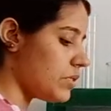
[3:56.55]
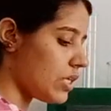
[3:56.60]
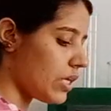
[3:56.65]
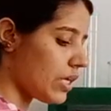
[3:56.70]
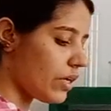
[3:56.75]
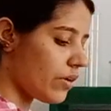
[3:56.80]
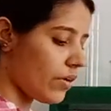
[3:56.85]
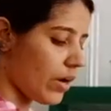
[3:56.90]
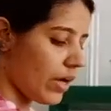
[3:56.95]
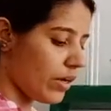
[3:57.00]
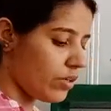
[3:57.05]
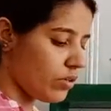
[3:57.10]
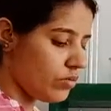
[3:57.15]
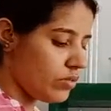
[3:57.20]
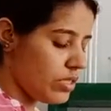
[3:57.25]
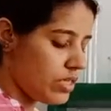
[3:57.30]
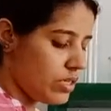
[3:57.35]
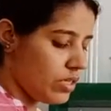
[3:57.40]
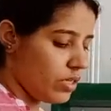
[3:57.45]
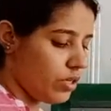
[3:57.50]
zinc
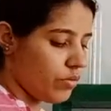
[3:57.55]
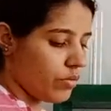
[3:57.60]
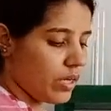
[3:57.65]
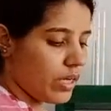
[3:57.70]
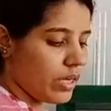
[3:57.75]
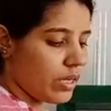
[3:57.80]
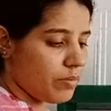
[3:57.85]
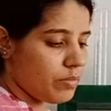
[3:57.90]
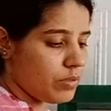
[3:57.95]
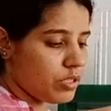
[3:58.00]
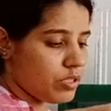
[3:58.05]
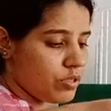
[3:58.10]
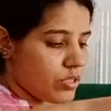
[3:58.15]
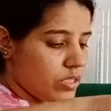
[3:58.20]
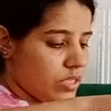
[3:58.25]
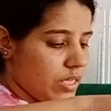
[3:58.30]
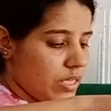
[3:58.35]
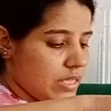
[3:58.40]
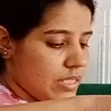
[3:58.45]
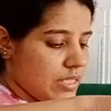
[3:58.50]
granules. You can able to
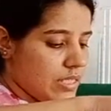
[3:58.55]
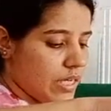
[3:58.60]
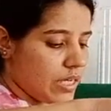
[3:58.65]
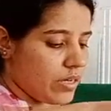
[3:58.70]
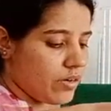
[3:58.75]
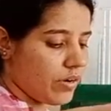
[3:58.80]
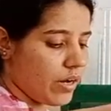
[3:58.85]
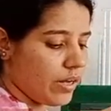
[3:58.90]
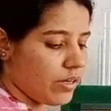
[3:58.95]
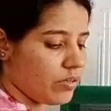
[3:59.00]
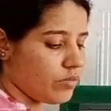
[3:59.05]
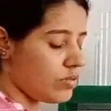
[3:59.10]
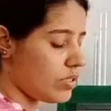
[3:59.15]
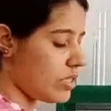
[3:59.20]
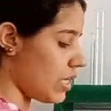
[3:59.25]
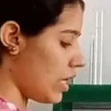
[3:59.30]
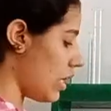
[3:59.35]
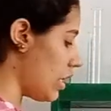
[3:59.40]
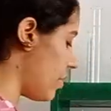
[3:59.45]
see zinc granules are